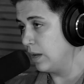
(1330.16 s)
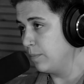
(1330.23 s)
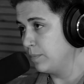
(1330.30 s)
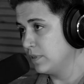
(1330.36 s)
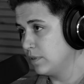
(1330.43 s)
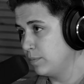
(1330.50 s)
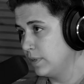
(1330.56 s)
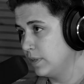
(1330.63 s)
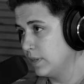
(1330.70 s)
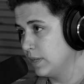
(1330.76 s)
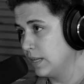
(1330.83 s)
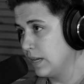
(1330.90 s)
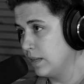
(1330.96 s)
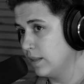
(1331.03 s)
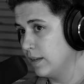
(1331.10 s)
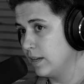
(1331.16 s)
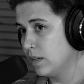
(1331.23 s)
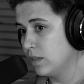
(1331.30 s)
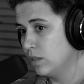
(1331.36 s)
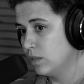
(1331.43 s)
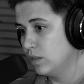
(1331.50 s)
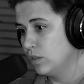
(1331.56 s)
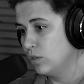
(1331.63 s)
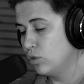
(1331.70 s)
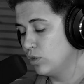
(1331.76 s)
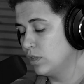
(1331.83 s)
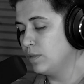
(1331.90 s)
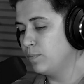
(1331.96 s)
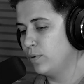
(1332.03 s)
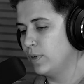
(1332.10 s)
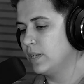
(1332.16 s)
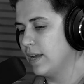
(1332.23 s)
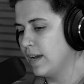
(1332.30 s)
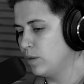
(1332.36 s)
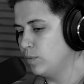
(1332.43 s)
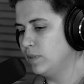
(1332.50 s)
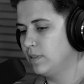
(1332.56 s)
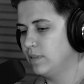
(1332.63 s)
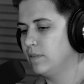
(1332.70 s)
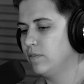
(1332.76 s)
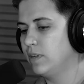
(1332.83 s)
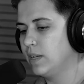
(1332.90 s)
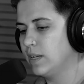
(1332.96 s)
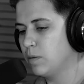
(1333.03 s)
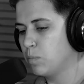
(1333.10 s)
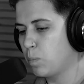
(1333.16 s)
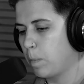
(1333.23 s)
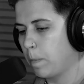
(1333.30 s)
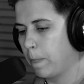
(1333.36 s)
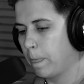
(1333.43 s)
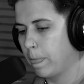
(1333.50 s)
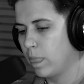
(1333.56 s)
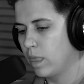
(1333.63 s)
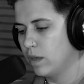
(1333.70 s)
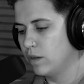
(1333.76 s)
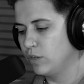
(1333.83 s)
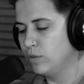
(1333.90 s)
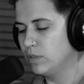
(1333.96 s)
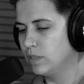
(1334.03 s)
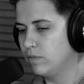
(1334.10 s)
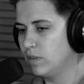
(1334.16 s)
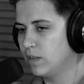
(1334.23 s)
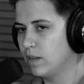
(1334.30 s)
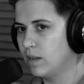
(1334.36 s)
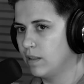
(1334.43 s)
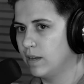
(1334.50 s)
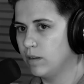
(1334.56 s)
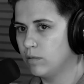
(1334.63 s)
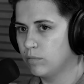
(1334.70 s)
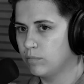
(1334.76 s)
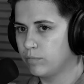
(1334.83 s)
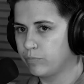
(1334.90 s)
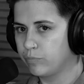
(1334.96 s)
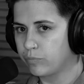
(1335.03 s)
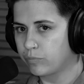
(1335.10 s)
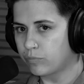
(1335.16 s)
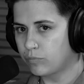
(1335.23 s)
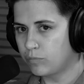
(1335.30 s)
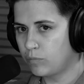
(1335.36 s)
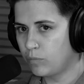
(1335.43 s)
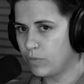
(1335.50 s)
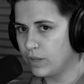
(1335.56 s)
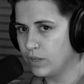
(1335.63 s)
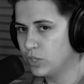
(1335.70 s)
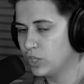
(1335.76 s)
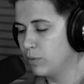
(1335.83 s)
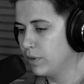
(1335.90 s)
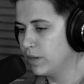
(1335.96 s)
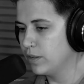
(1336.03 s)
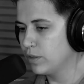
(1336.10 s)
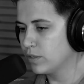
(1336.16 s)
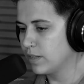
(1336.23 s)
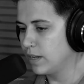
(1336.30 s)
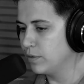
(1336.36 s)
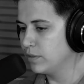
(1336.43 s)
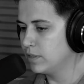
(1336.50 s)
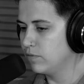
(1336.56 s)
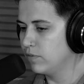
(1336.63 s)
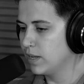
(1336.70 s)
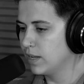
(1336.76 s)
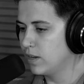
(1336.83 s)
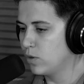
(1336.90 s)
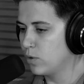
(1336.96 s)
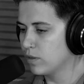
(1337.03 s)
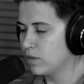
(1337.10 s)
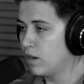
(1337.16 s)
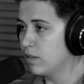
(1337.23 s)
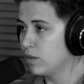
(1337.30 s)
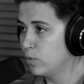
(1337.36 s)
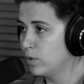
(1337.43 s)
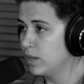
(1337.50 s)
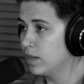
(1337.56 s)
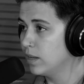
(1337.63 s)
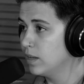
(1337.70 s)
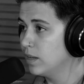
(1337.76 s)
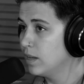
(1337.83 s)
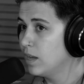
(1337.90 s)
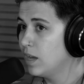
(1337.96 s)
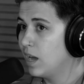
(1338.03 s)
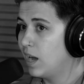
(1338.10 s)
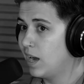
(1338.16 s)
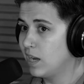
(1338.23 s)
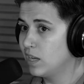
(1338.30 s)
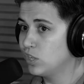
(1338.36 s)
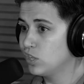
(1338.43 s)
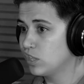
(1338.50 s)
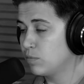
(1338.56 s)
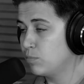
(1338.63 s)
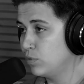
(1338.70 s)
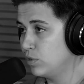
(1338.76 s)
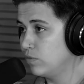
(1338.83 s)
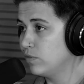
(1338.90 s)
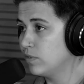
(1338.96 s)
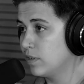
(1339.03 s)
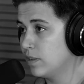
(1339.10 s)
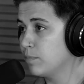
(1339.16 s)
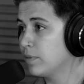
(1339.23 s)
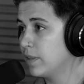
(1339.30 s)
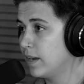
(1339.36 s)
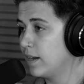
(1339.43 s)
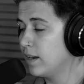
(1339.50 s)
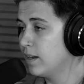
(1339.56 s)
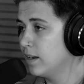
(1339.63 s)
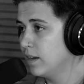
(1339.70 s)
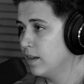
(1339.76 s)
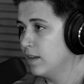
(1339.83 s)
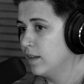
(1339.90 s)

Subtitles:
all happened to be in LA. So at this point, Nat was living in, she was living in LA. Sherman Oaks. I was living in North Hollywood. I had just moved up there.